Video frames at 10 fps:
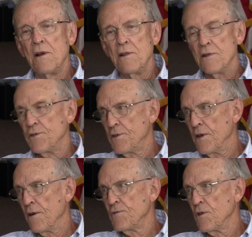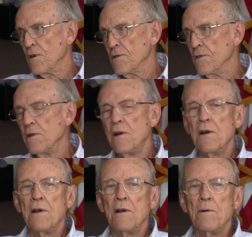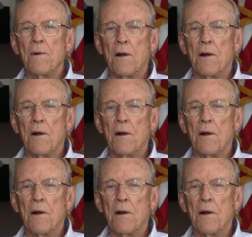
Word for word: and staff sergeant. Mm -hmm.